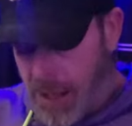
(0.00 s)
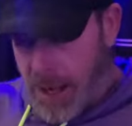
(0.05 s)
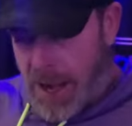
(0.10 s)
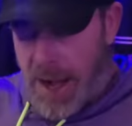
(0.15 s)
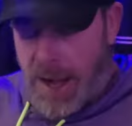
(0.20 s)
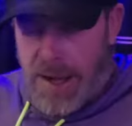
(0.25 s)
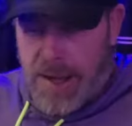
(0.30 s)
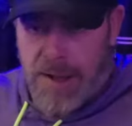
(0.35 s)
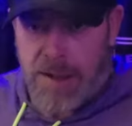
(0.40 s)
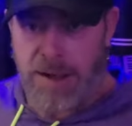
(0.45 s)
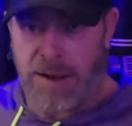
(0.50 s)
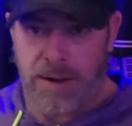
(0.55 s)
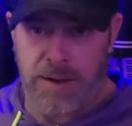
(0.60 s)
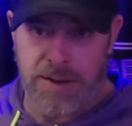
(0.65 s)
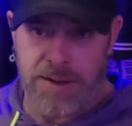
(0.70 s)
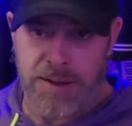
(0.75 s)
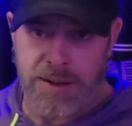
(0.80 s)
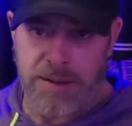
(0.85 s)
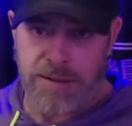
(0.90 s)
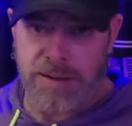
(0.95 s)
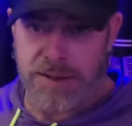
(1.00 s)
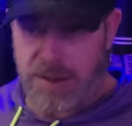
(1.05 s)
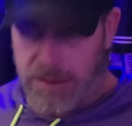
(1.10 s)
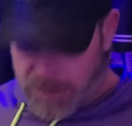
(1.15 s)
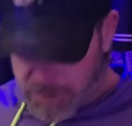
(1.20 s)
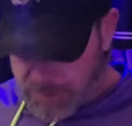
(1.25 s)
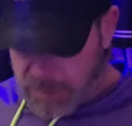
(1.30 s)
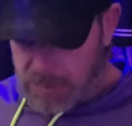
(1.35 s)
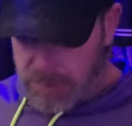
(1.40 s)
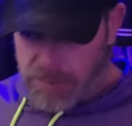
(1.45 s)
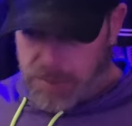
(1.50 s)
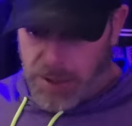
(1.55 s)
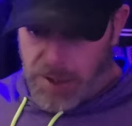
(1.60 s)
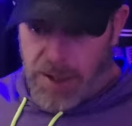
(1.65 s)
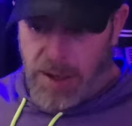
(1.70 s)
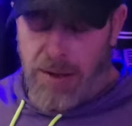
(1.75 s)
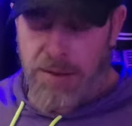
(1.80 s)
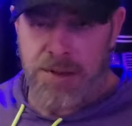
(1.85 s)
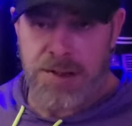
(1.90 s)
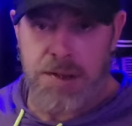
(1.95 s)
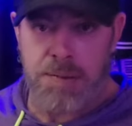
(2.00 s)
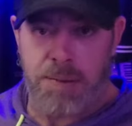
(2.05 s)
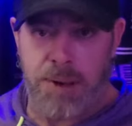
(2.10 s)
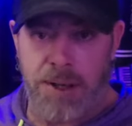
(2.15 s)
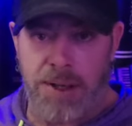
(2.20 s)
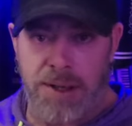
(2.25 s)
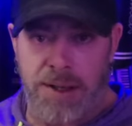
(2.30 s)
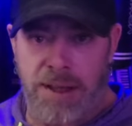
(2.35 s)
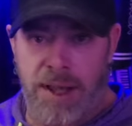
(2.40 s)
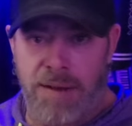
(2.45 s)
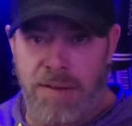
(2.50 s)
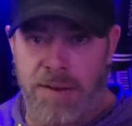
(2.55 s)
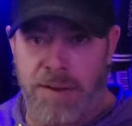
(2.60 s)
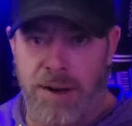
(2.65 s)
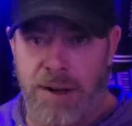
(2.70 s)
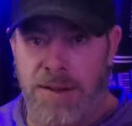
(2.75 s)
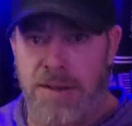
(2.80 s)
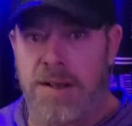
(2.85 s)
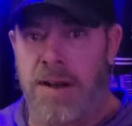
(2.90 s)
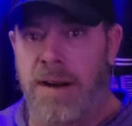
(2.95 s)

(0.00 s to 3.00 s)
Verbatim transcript: I encourage you to, you know, spread the love around,